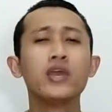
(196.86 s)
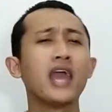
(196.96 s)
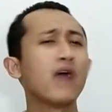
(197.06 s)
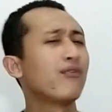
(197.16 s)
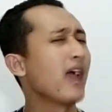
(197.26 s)
we
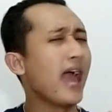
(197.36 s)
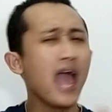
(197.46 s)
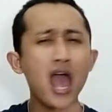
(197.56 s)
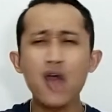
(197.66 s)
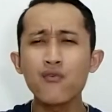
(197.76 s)
have
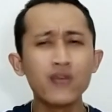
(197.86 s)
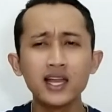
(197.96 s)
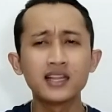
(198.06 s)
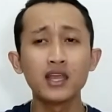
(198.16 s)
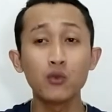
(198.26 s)

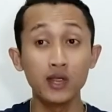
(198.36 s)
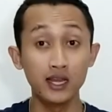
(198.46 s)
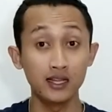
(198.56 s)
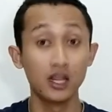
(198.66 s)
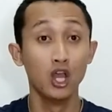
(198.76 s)
everything we
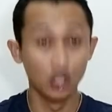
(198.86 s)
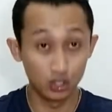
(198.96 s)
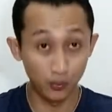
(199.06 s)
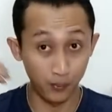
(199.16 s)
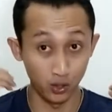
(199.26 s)
need
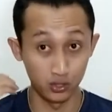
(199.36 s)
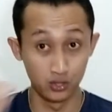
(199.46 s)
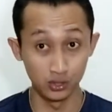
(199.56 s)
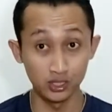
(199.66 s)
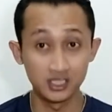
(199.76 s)
to
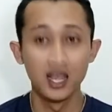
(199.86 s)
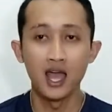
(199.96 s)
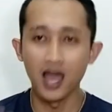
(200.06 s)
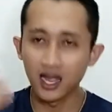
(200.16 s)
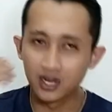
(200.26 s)
produce
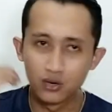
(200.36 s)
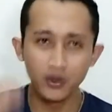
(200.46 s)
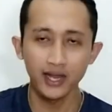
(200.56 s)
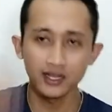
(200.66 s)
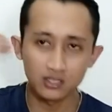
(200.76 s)
a
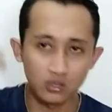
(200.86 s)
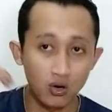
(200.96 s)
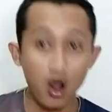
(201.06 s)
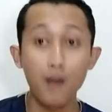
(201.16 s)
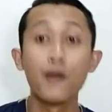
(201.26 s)
great
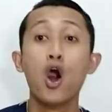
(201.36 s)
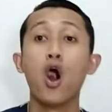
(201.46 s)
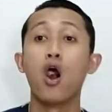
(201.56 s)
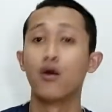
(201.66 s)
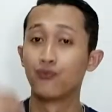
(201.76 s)
crop
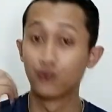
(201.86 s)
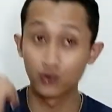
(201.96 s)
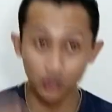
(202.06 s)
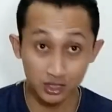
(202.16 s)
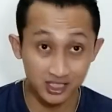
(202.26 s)
of
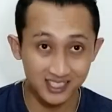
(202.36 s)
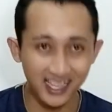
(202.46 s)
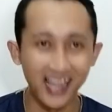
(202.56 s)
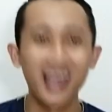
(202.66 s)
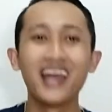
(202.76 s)
fruits
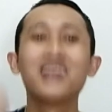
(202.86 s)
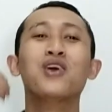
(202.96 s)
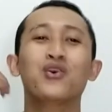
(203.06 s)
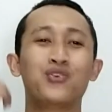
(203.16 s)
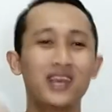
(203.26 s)

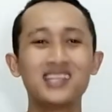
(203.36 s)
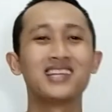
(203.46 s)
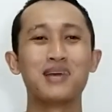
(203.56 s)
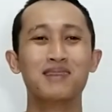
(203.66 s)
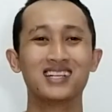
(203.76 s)
and
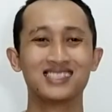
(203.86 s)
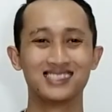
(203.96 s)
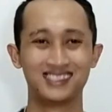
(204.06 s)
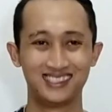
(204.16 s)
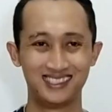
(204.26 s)

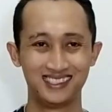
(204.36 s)
vegetables.